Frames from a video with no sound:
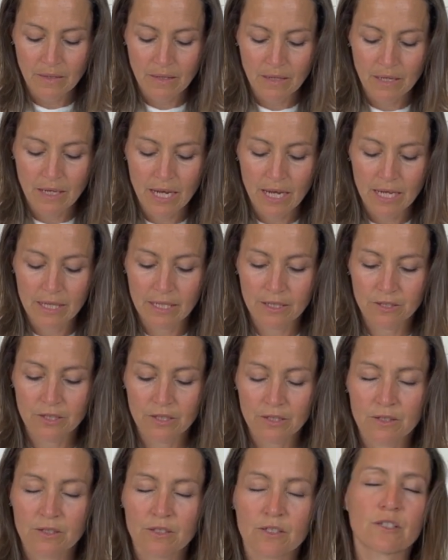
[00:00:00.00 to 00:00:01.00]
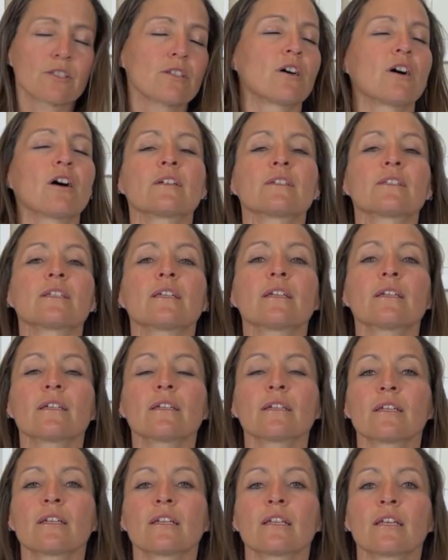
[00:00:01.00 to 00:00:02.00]
And then just starting,
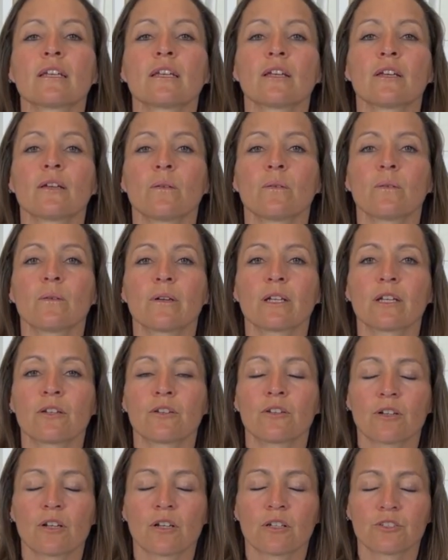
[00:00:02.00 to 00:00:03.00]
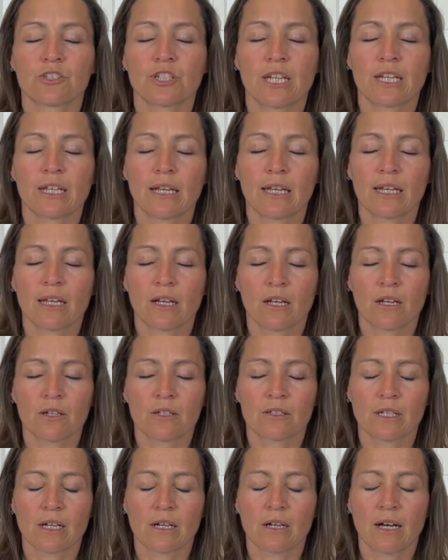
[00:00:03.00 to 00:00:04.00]
we're going to gently close
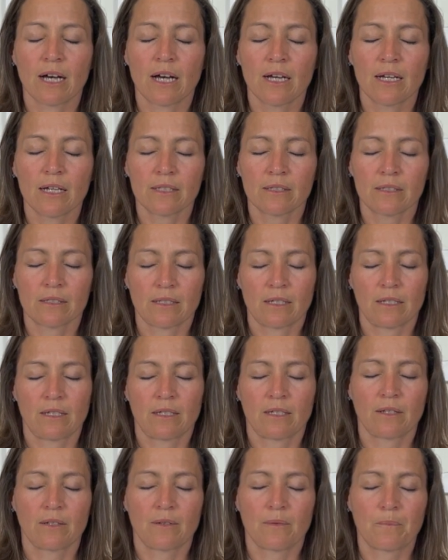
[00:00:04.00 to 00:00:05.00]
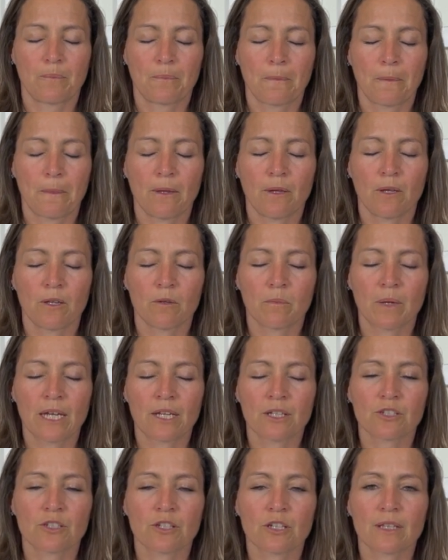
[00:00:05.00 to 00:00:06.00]
our eyes. You're going to make
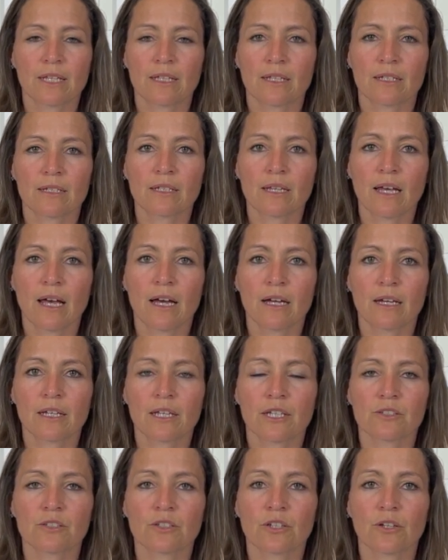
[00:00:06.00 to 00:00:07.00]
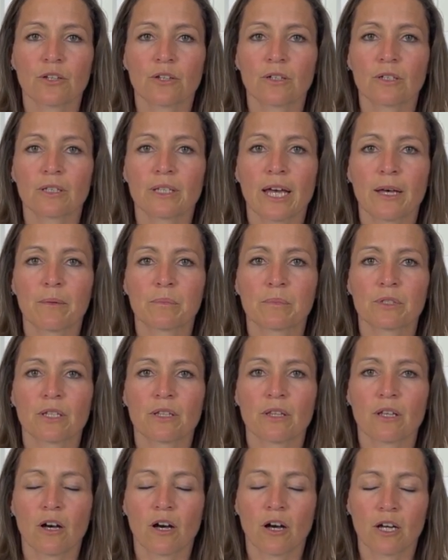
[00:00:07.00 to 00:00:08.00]
sure that the tongue is curled up to the
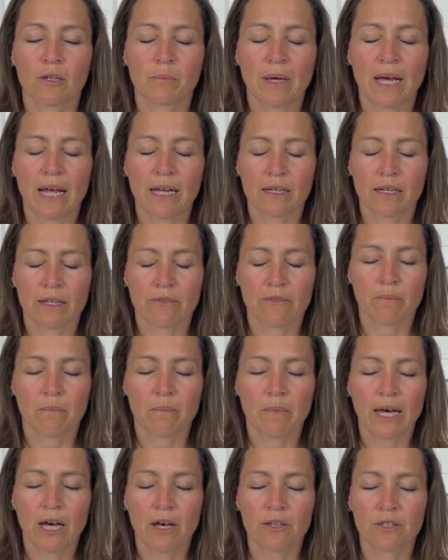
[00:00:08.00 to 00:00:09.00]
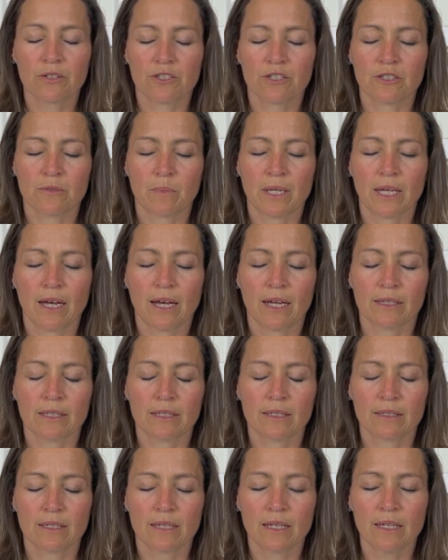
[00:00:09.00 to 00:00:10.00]
hard palate of the mouth, just behind the
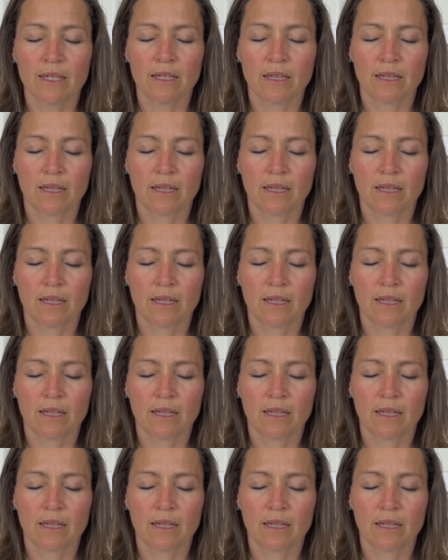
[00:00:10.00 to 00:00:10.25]
teeth.